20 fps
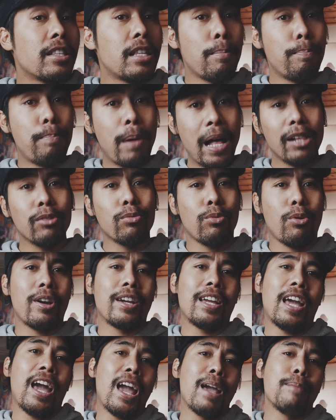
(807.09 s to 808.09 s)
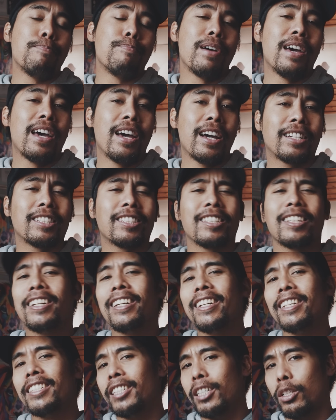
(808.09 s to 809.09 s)
The Bellroy Apex
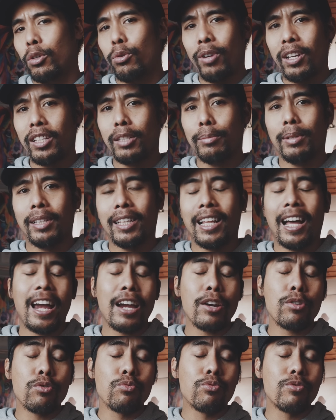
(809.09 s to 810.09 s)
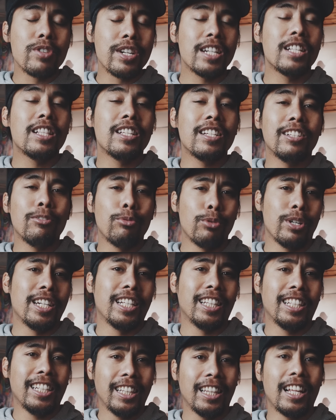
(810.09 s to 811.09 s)
is incredible. I really